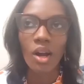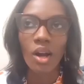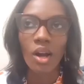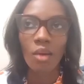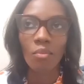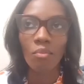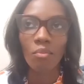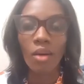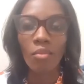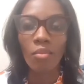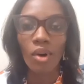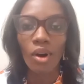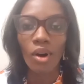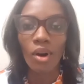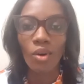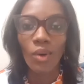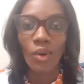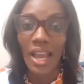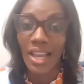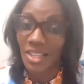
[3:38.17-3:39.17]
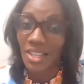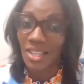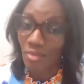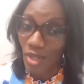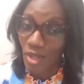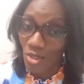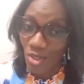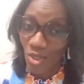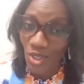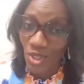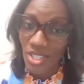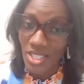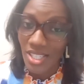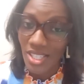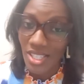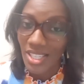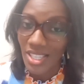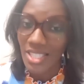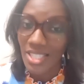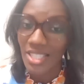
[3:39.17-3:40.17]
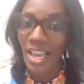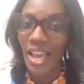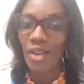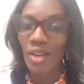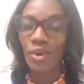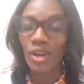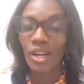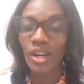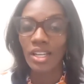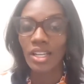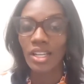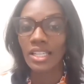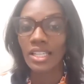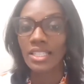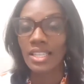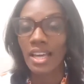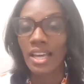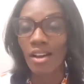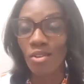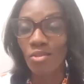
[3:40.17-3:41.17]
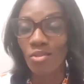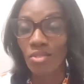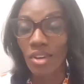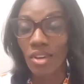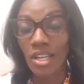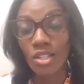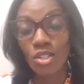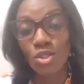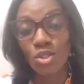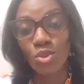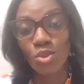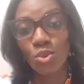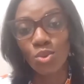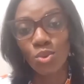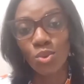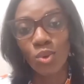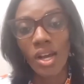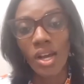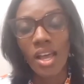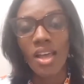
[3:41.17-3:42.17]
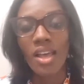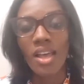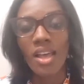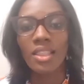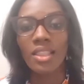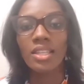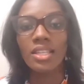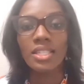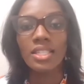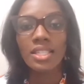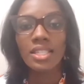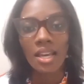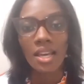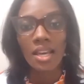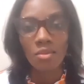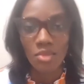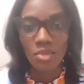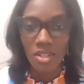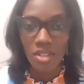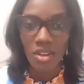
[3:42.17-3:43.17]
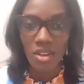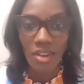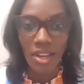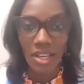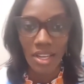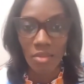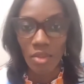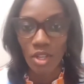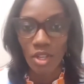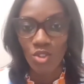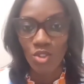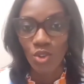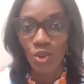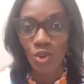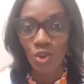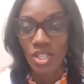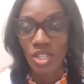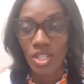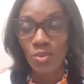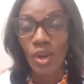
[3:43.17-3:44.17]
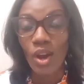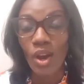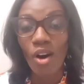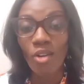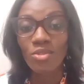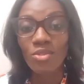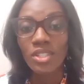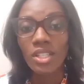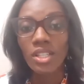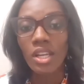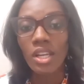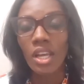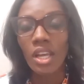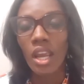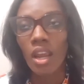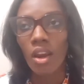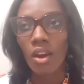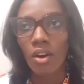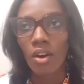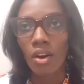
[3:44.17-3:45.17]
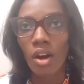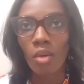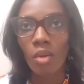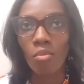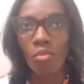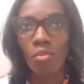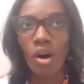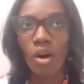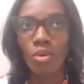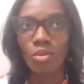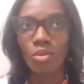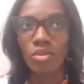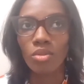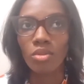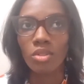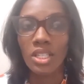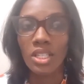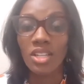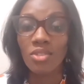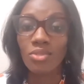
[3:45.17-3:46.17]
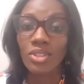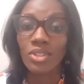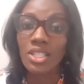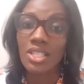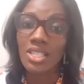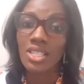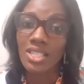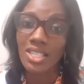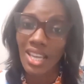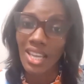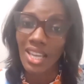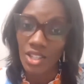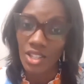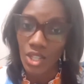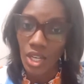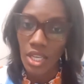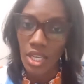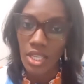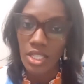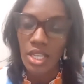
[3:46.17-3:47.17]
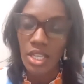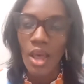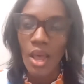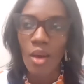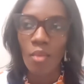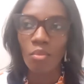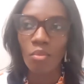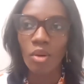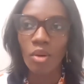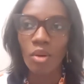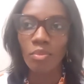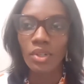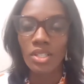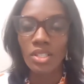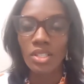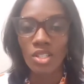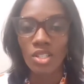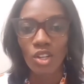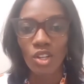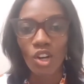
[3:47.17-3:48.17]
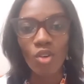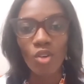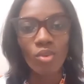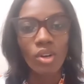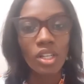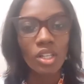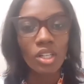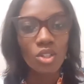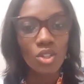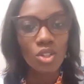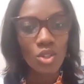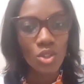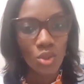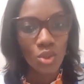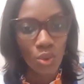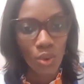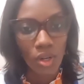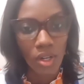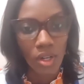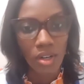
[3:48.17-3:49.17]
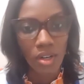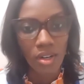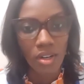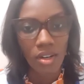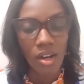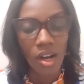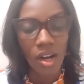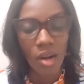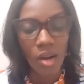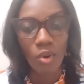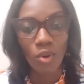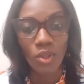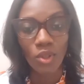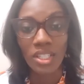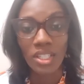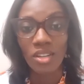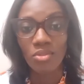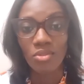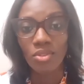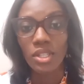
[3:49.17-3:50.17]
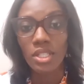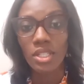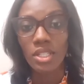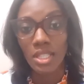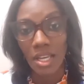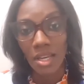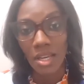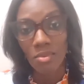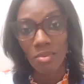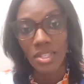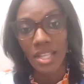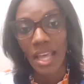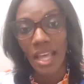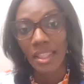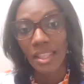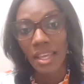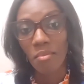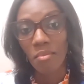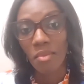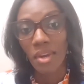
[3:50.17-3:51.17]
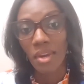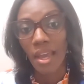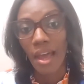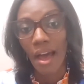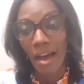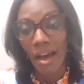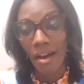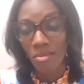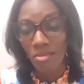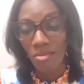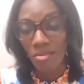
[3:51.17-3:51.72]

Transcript: bit about endometriosis, and we're going to delve into the types of endometriosis. We often hear about the different stages, but persons are not really sure about the different types that they may have.